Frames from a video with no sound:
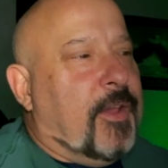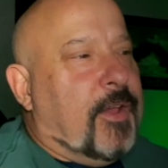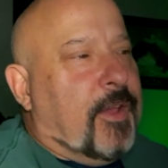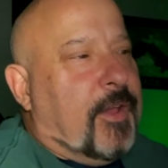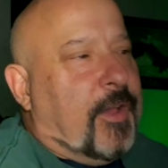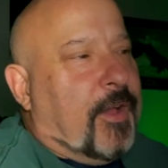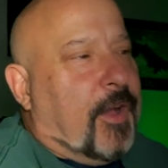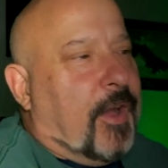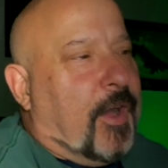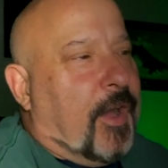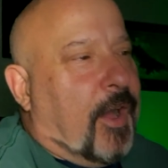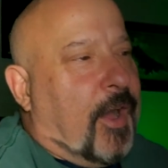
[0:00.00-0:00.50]

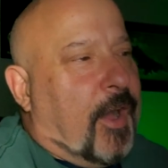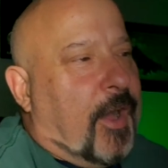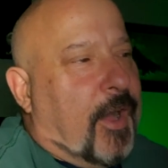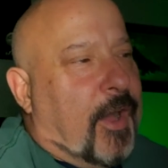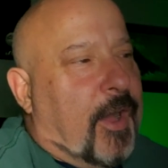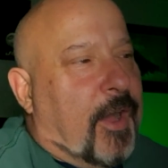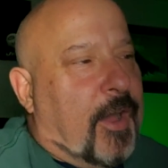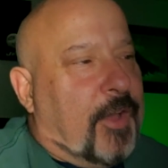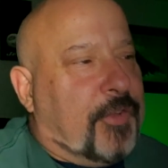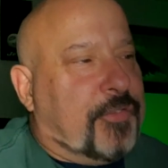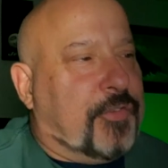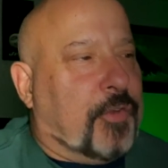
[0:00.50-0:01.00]

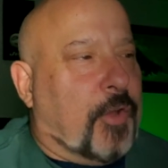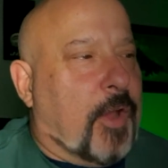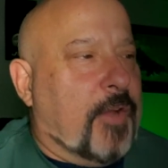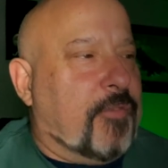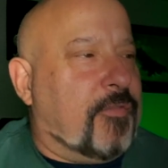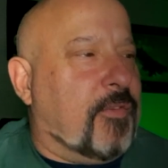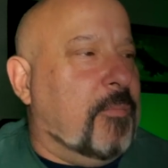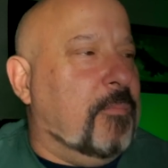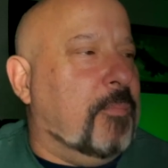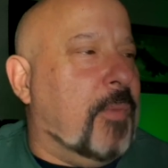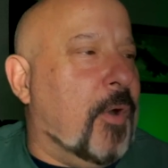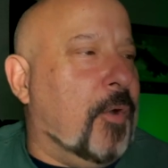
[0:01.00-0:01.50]
Aside
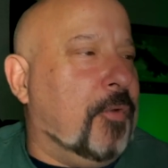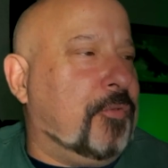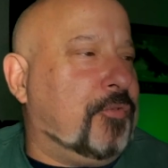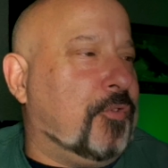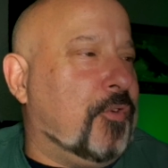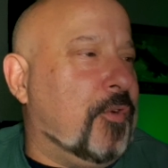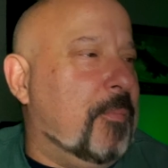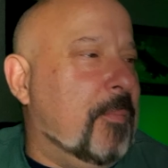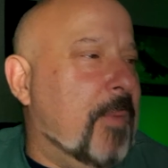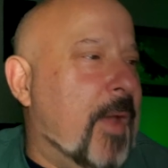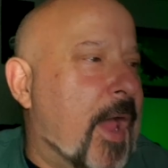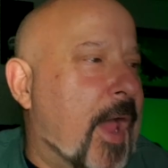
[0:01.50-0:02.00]
from Bosa
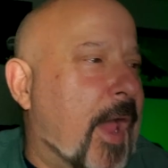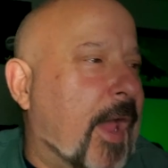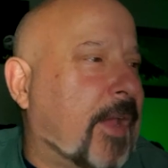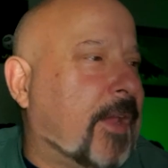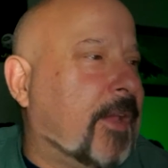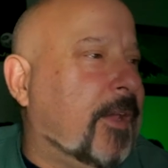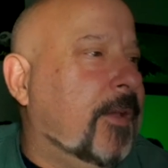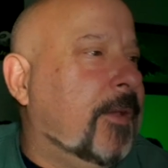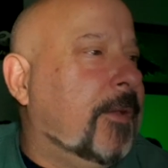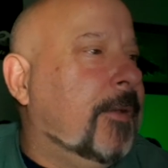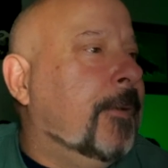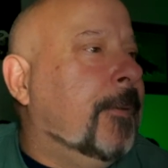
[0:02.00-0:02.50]
and
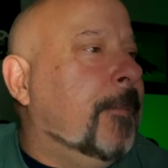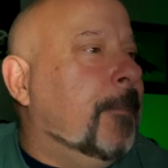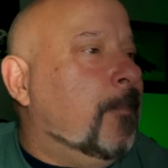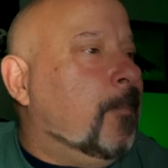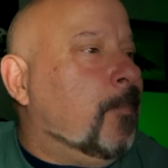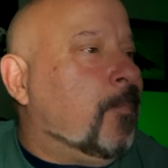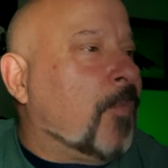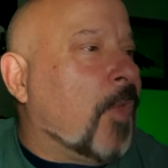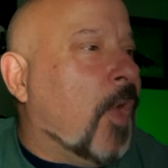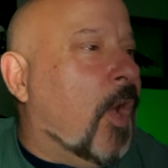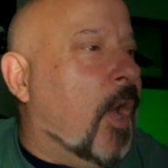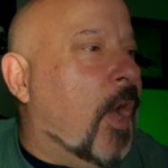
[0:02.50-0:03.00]
Mac,
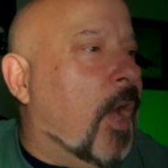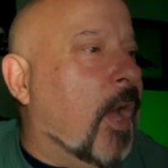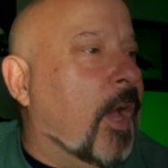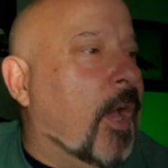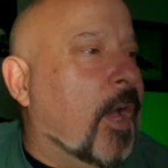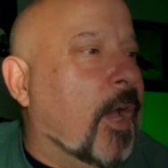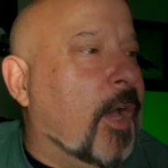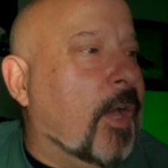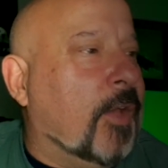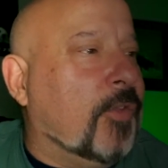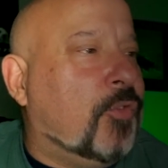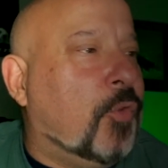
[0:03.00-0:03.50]

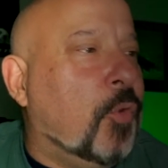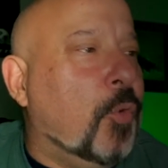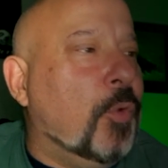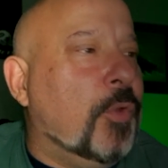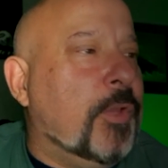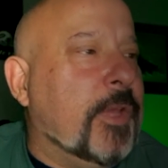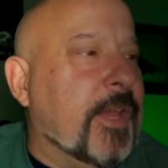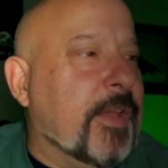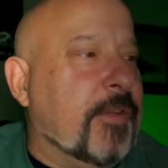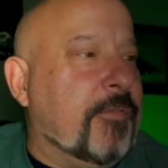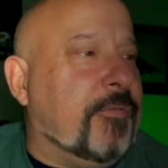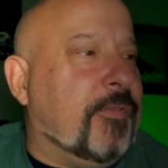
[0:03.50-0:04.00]

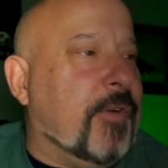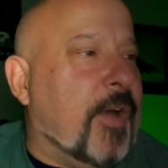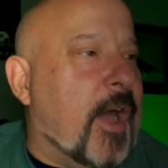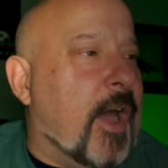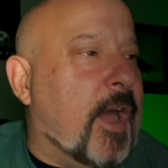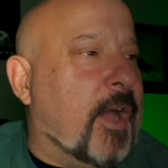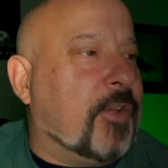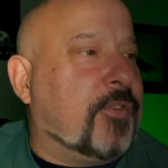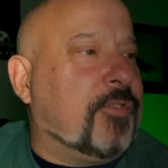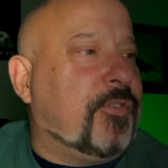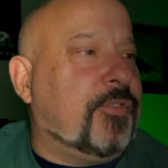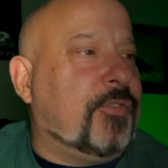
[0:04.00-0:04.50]
Thule and
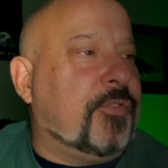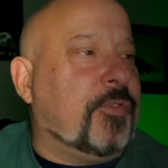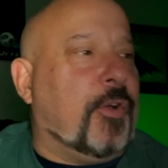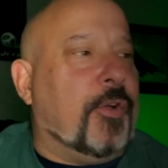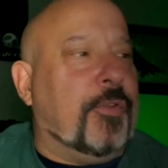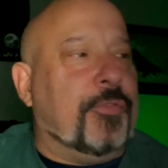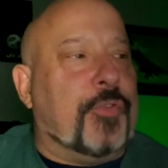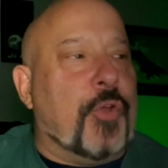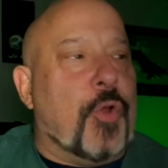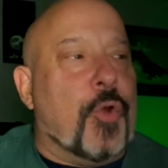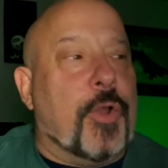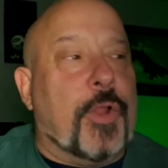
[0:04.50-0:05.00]
Fox
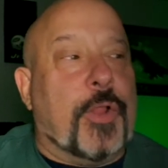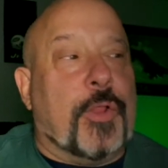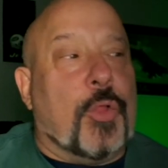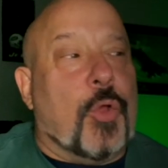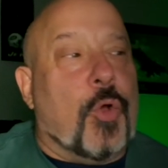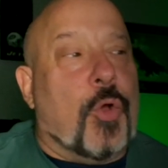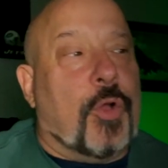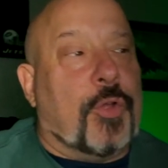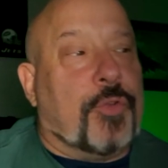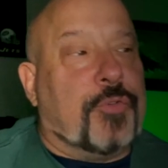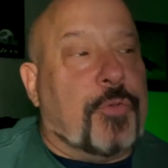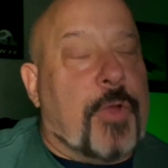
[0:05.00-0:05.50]
on 3rd and
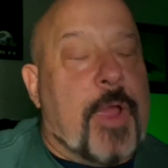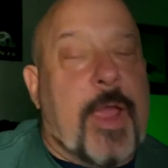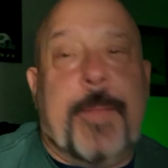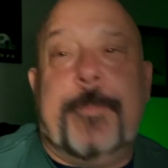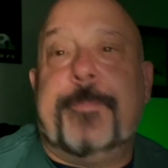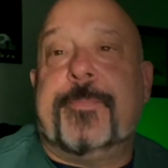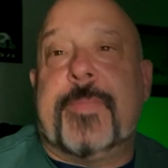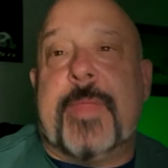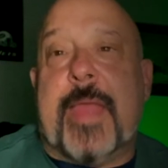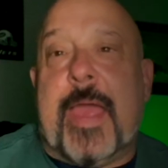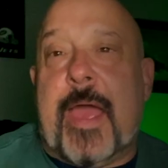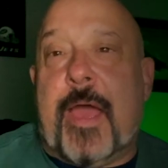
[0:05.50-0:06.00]
longs.
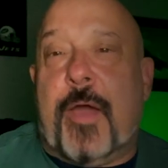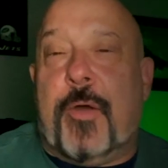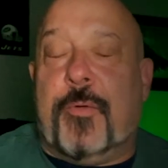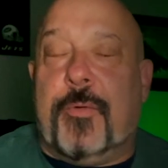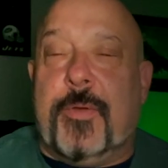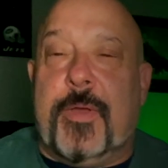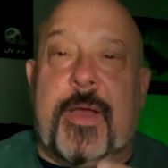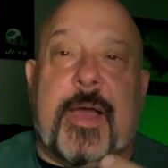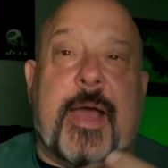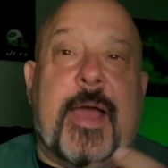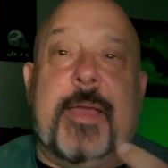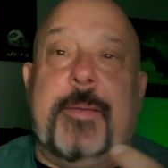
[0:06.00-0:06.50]
Right now,
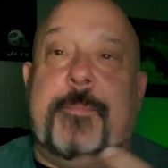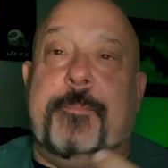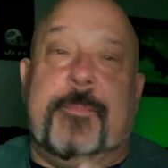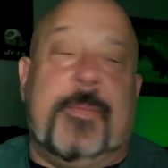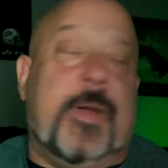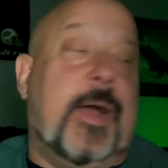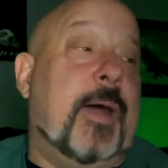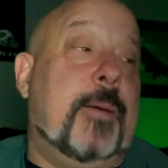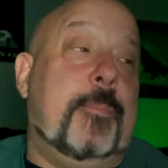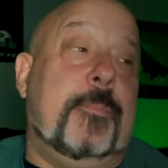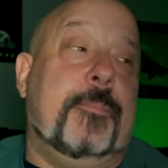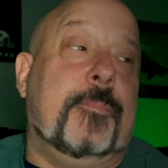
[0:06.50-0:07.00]

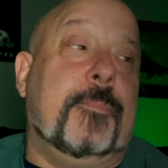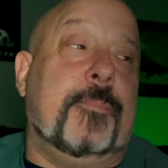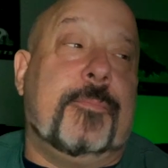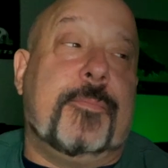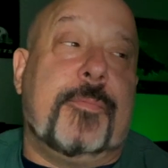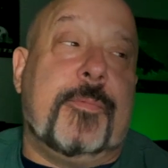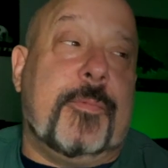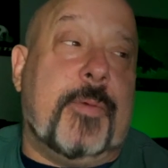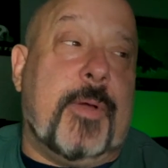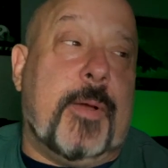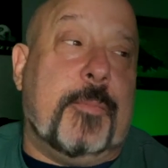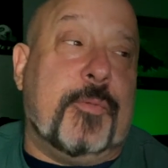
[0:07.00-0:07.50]
I'm
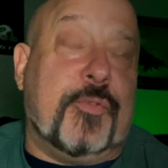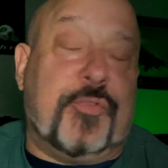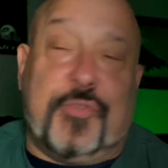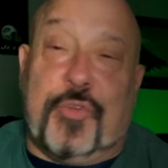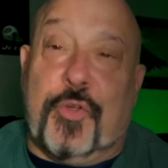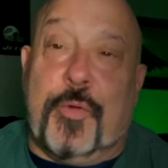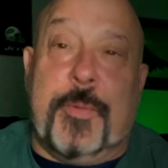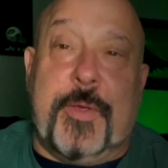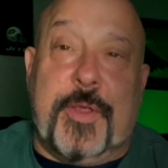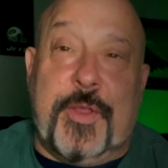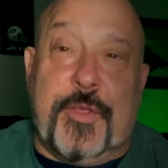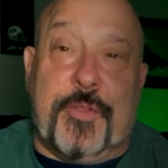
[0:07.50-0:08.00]

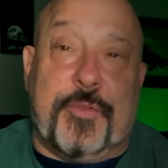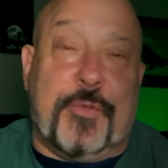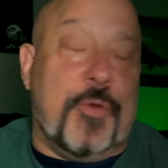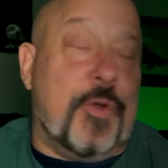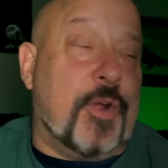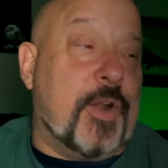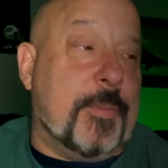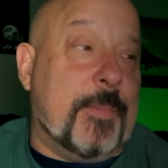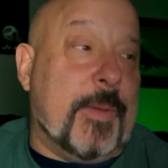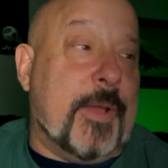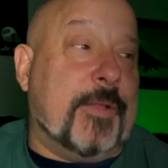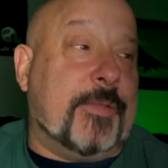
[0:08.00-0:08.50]
assuming you're
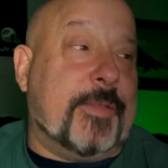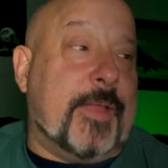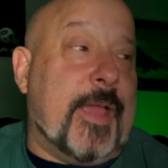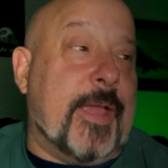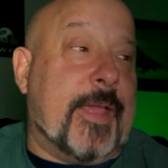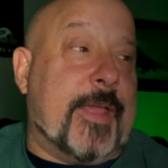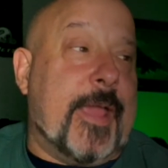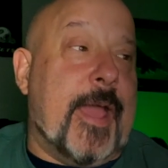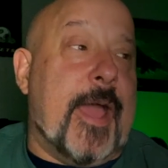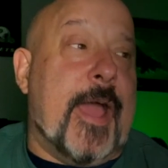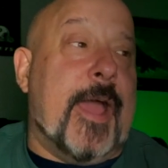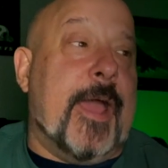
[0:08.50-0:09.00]
talking about that
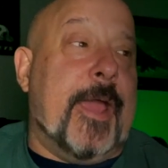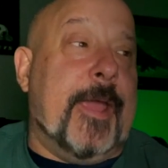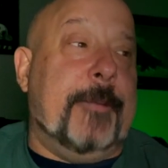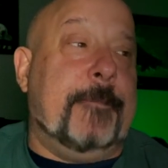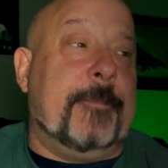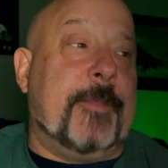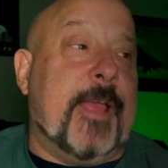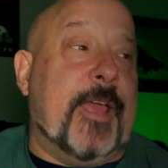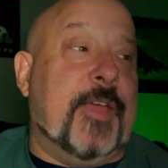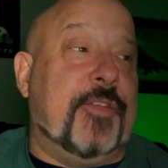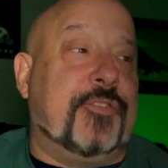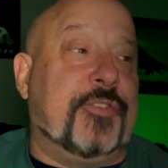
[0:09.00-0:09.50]
guy
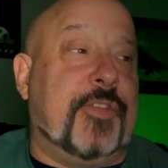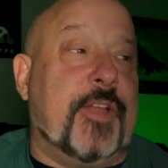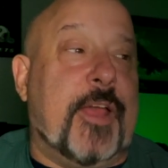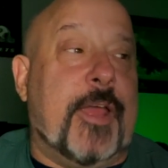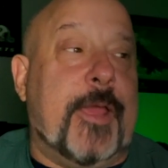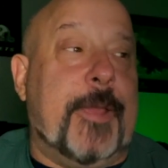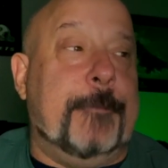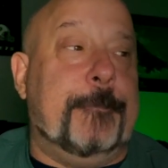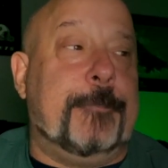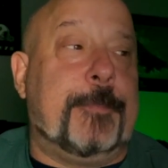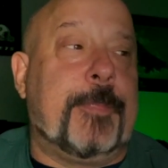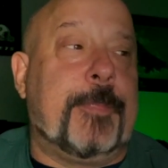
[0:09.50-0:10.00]
last night.